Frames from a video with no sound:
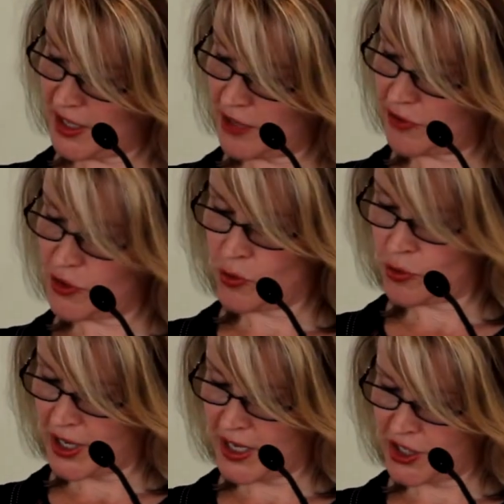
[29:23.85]
if
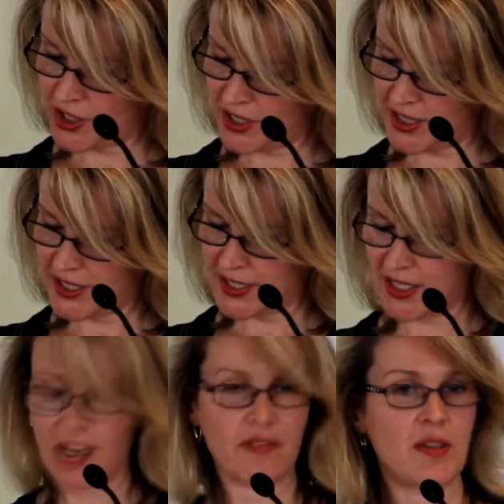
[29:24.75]
your agency
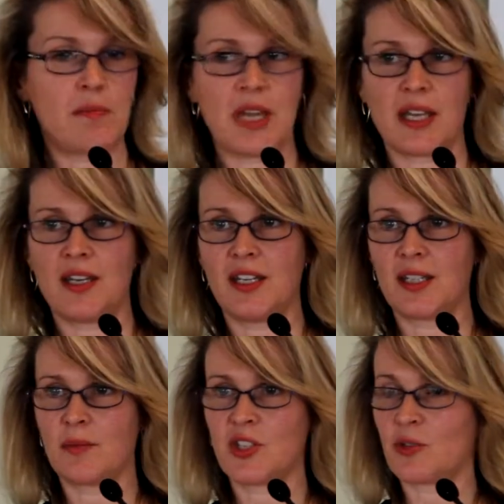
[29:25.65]
doesn't have the
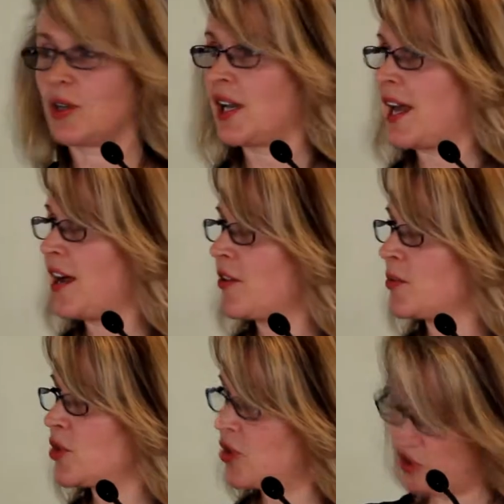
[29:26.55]
mechanisms to allow
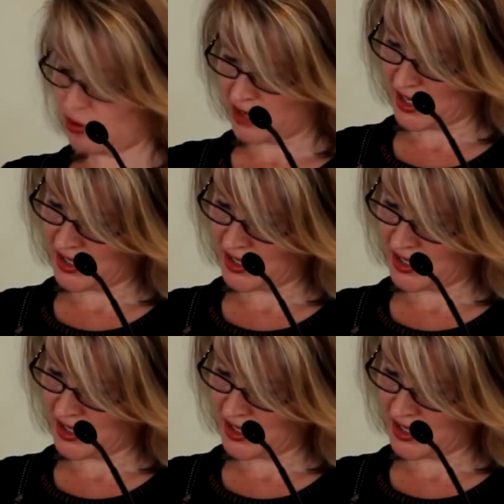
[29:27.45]
them to do